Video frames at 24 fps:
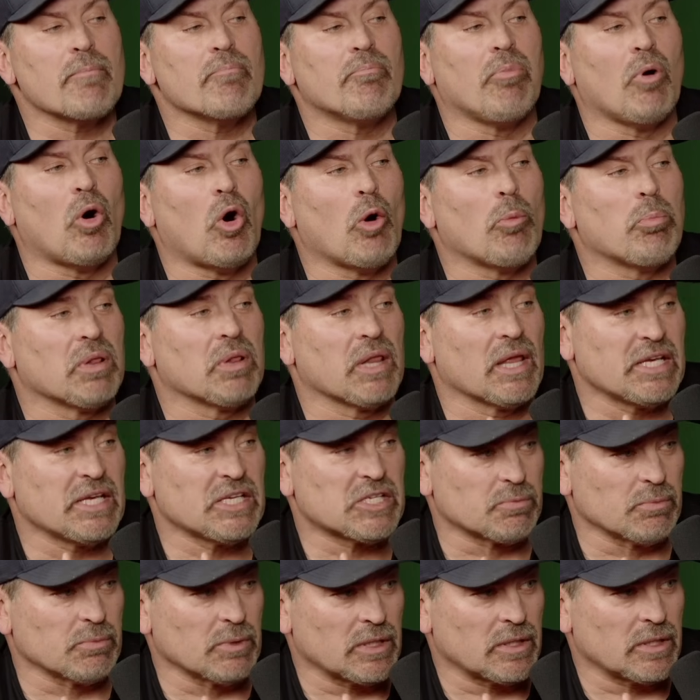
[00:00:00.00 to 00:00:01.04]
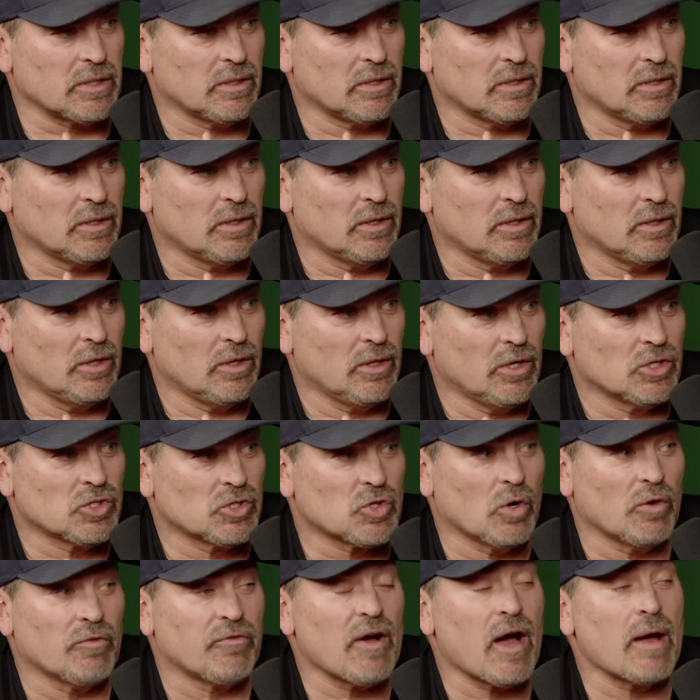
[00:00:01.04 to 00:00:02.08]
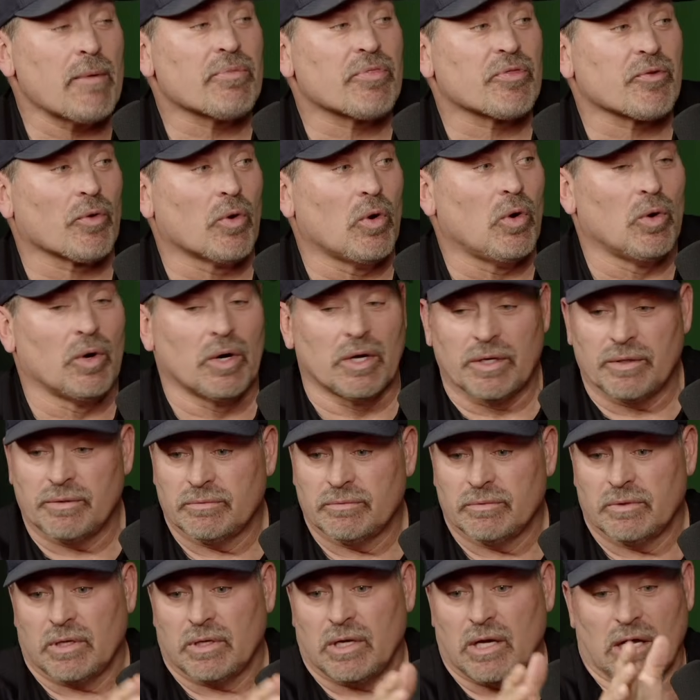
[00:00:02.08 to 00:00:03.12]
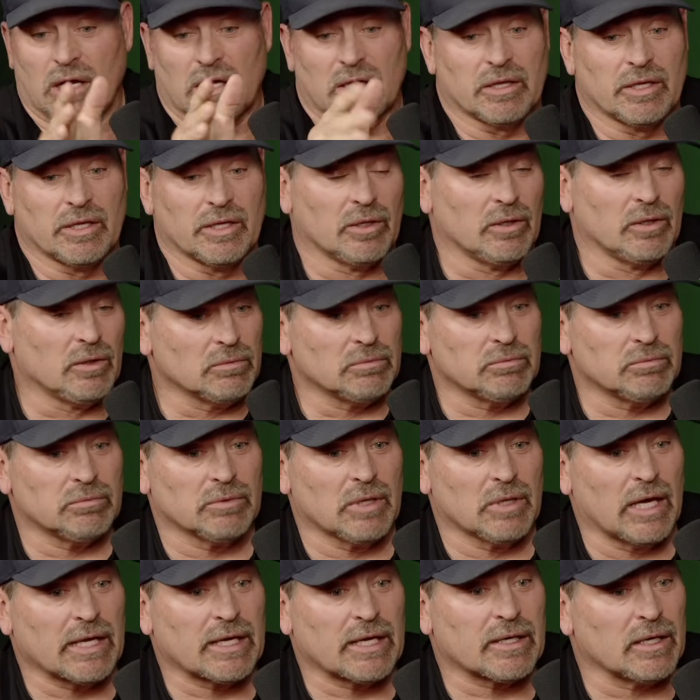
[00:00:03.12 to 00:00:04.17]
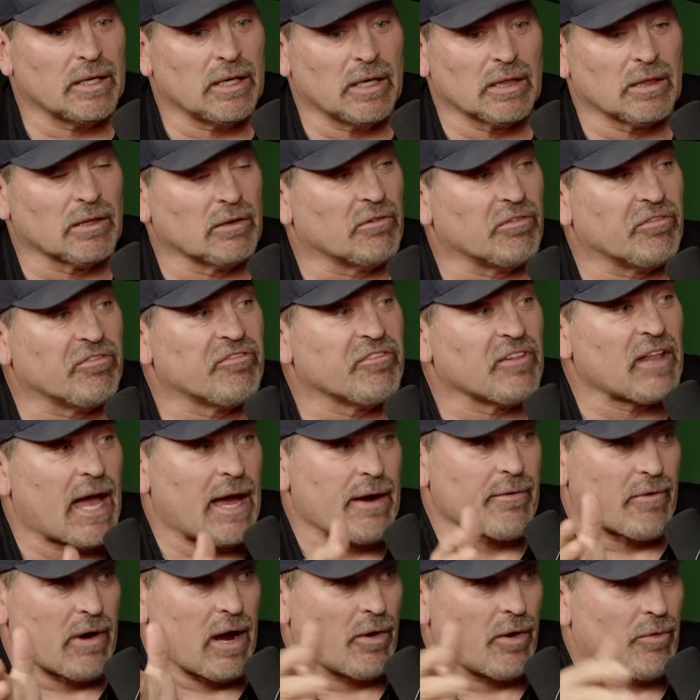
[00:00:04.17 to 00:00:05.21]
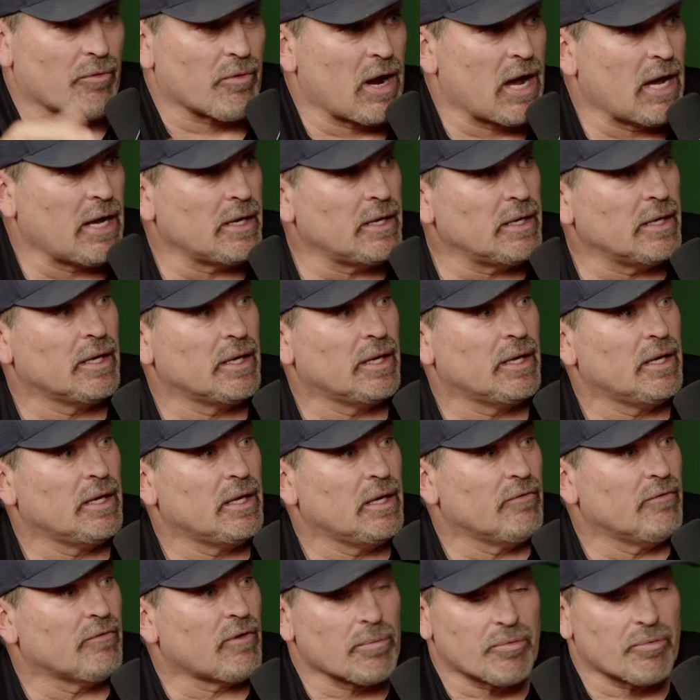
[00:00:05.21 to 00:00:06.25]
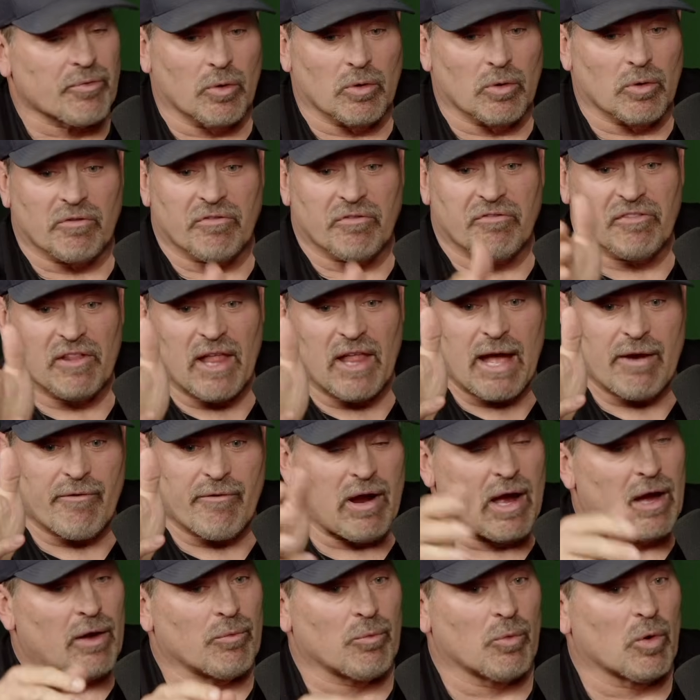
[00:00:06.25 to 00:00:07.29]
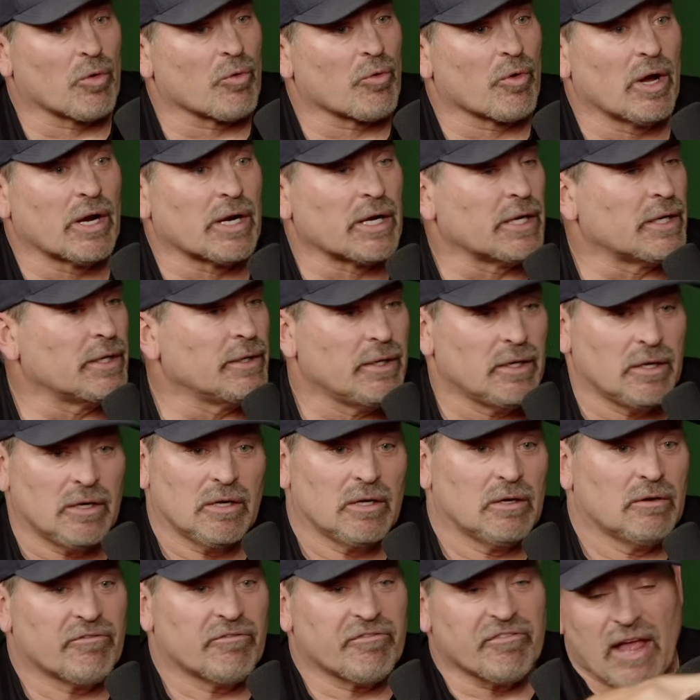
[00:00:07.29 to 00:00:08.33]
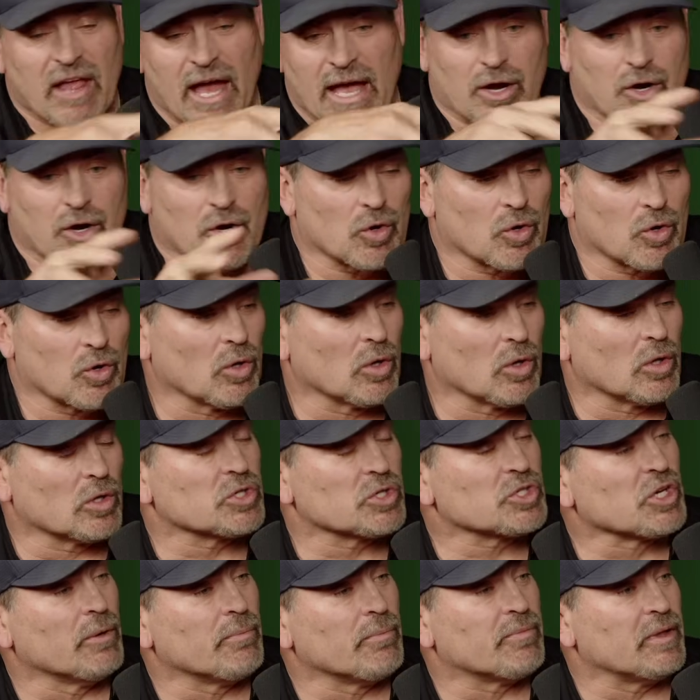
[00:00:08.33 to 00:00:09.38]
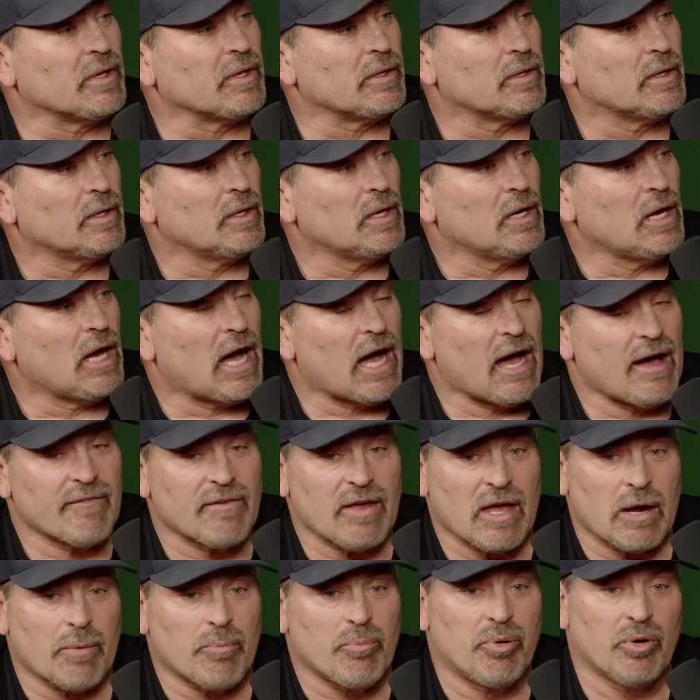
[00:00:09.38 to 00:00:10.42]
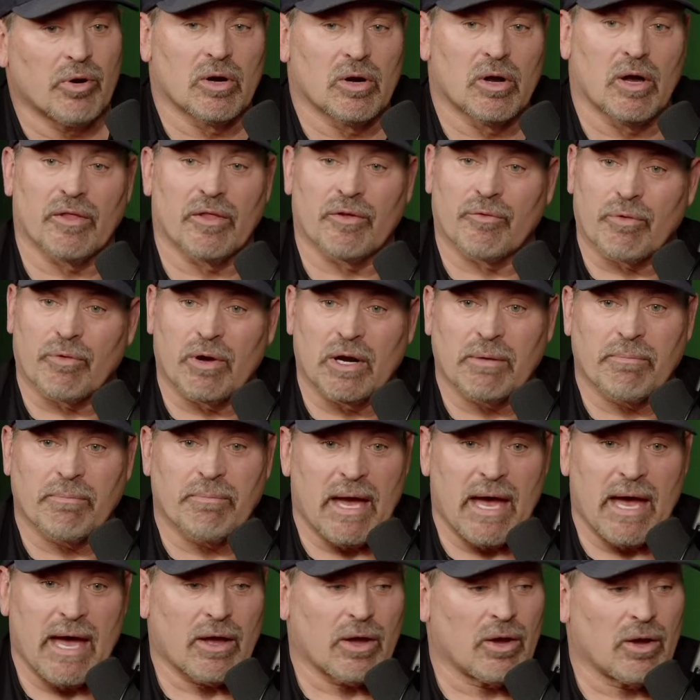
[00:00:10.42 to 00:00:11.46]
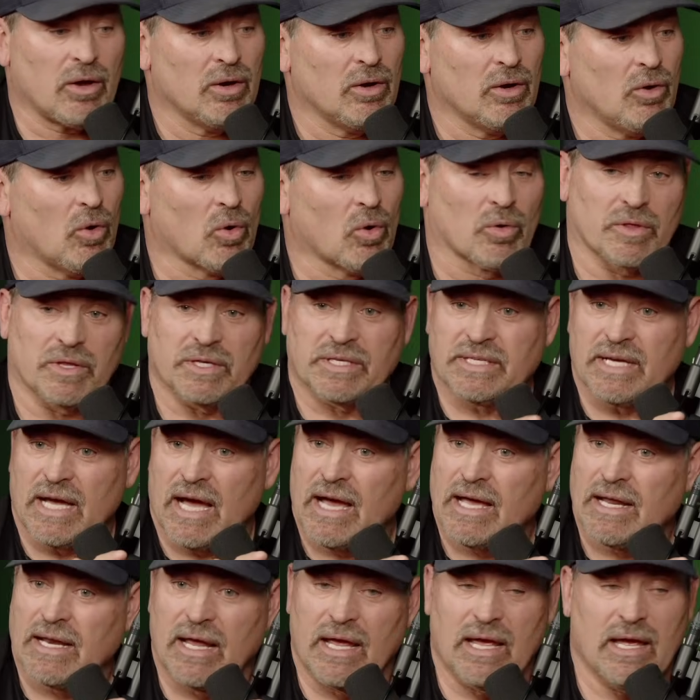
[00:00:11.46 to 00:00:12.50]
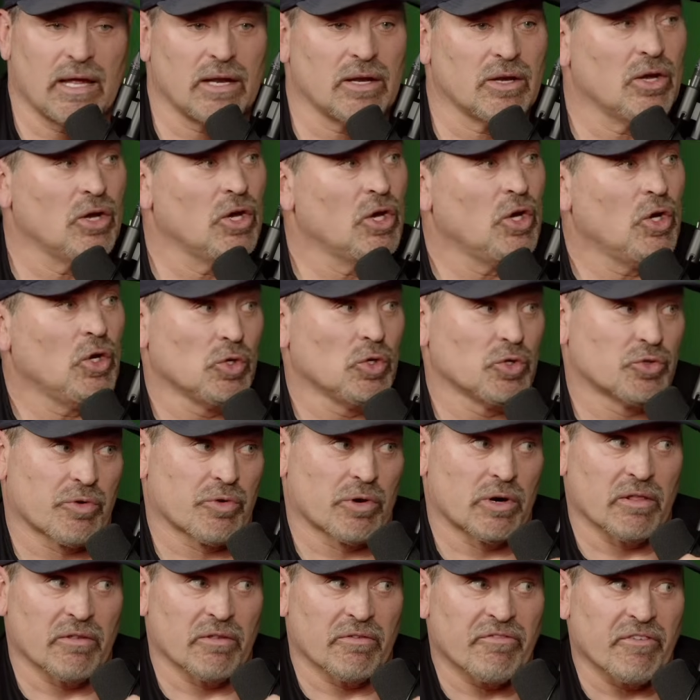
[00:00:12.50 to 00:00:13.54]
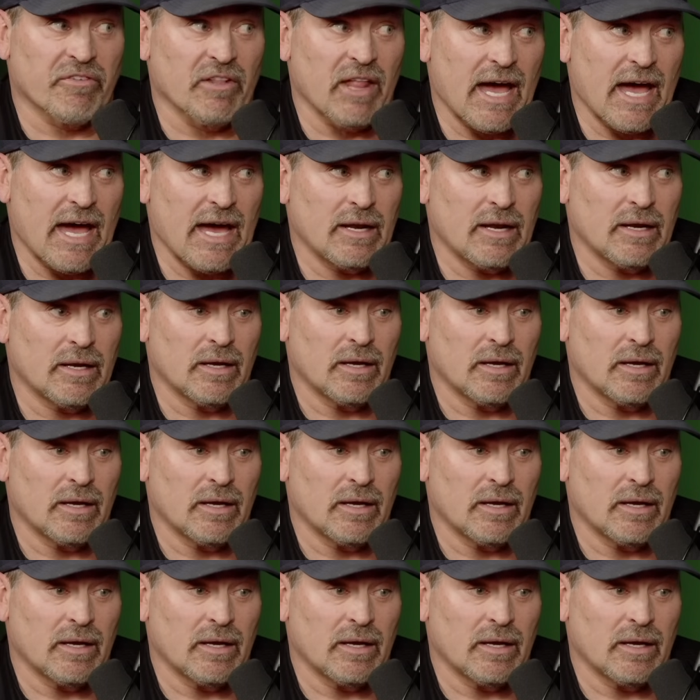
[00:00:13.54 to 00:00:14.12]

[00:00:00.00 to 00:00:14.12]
ball placement. So if I'm throwing a little flat route, right? If I'm throwing a flat route and we're running flat curl or something, I've got to put it on the running back or the tight end who's running the flat